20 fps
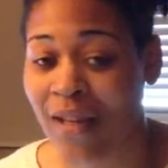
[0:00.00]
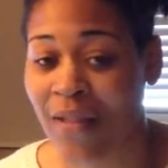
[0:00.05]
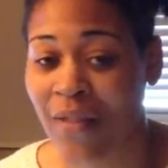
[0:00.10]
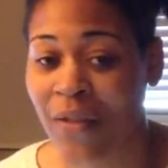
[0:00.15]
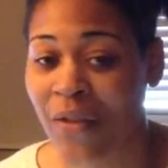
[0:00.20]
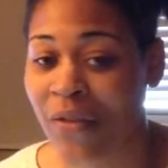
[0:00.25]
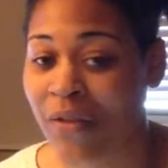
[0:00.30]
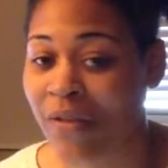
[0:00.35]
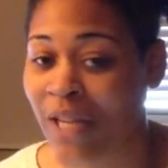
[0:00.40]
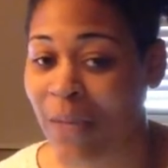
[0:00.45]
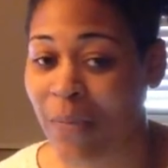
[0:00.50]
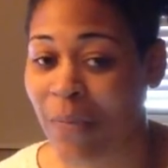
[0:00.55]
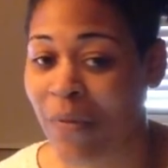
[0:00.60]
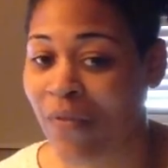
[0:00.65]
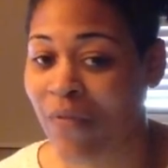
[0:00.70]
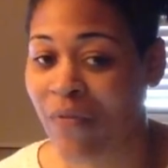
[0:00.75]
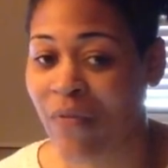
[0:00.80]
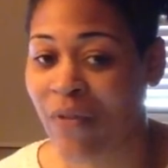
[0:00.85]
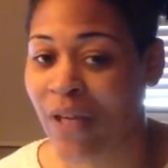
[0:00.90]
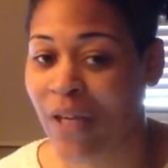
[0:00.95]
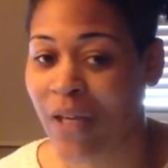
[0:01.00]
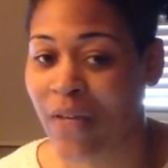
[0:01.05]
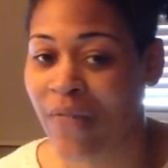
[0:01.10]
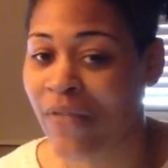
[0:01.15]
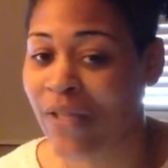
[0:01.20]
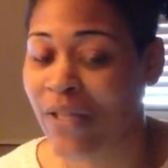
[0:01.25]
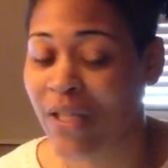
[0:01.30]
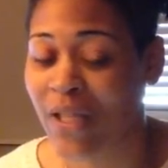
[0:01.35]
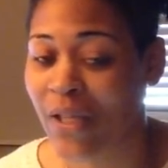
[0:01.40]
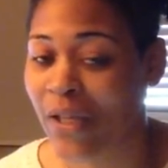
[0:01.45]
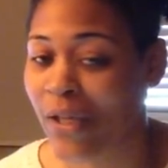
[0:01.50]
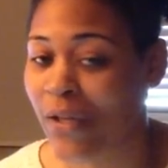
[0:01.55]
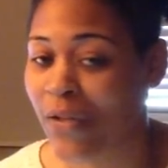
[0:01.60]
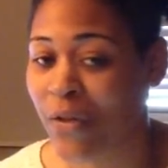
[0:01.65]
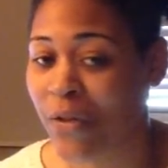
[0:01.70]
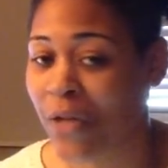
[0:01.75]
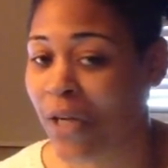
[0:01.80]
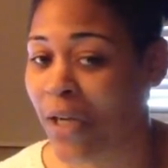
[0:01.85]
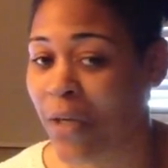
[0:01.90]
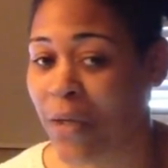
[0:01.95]
Those type of facilities are
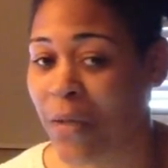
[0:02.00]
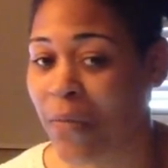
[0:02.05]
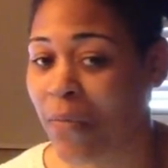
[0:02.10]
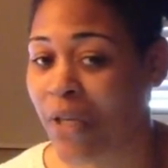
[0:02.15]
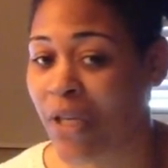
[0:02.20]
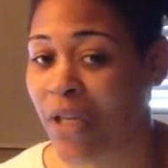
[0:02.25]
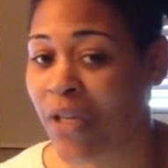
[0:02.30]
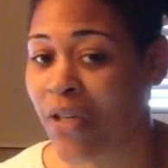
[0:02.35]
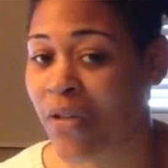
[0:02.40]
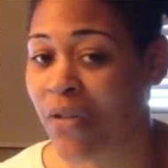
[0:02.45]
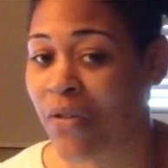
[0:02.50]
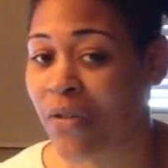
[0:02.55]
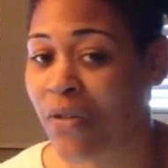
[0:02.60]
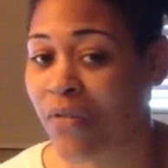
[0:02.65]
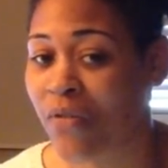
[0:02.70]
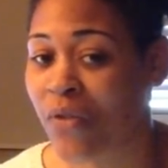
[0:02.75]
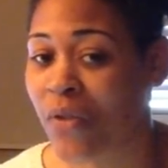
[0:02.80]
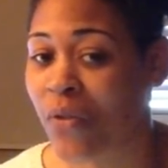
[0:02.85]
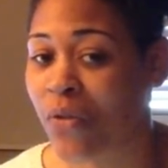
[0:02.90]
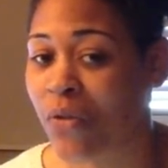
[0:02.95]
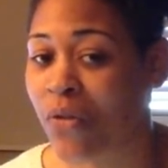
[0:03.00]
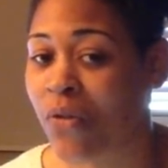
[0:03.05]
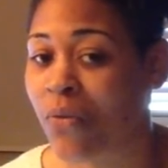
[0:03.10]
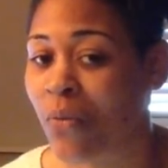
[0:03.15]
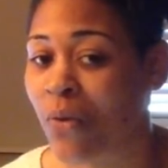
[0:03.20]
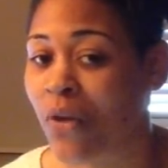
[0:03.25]
not going to be conducive to a good